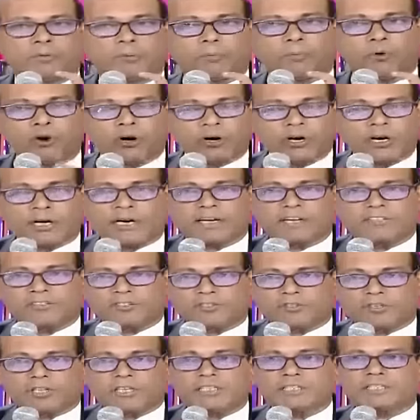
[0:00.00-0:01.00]
Poor
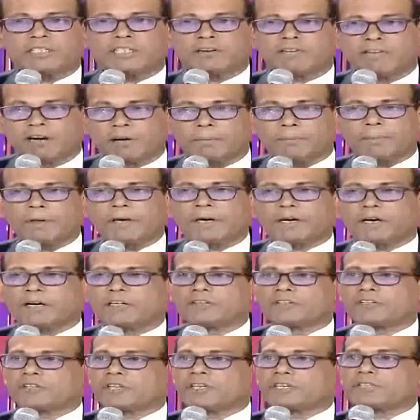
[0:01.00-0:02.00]
countries, developing
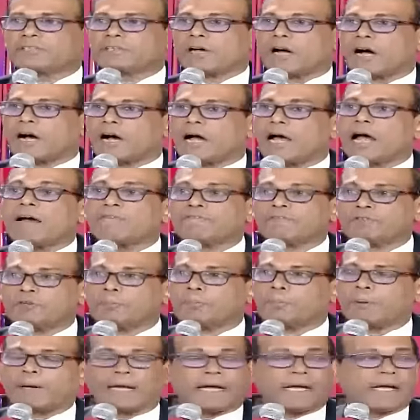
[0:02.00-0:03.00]
countries, have to
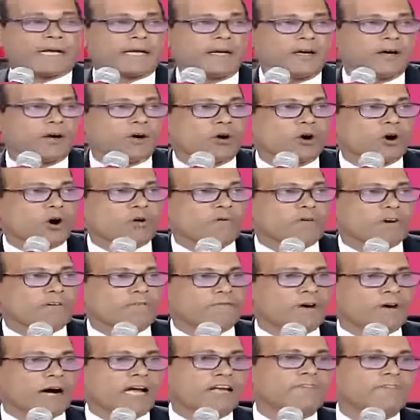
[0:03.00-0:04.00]
pay over
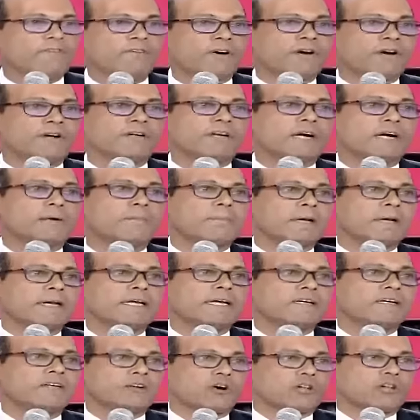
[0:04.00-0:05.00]
$500
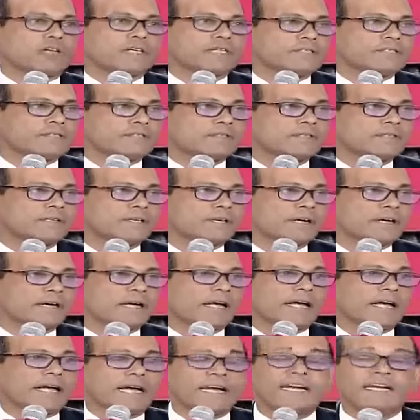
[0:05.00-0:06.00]
billion
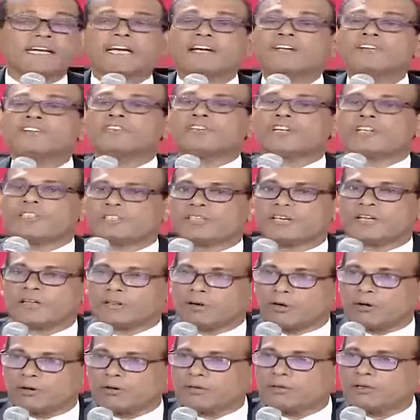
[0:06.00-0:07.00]
in interest
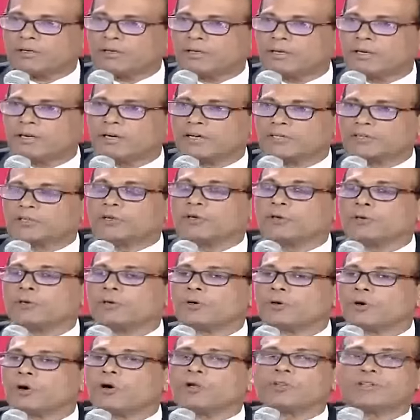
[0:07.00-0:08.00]
alone
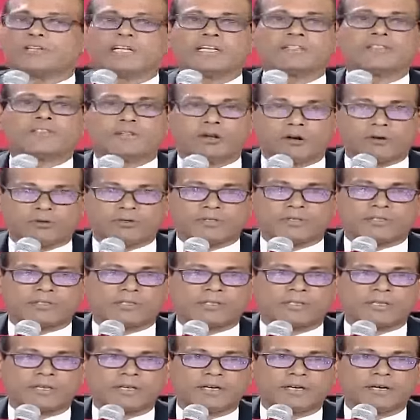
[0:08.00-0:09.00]
to all these
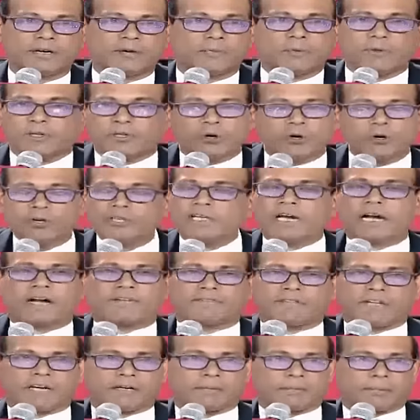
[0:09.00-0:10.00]
loans. We don't
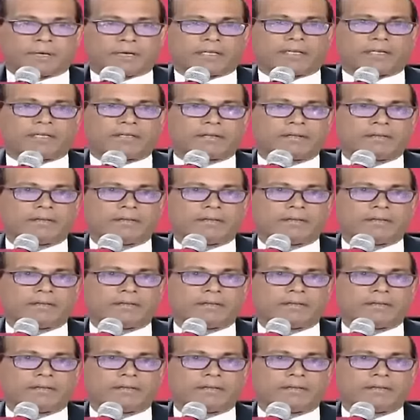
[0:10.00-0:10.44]
have that money